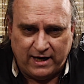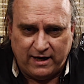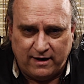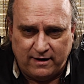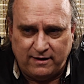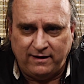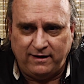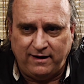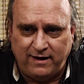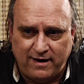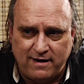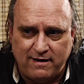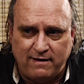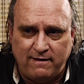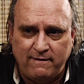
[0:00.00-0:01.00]
And
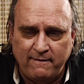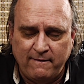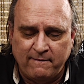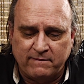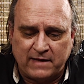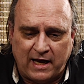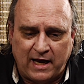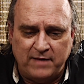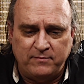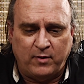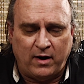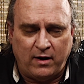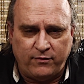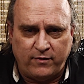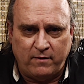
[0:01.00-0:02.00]
yeah, I
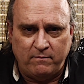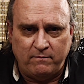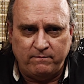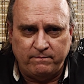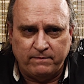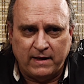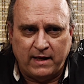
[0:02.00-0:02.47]
bought them,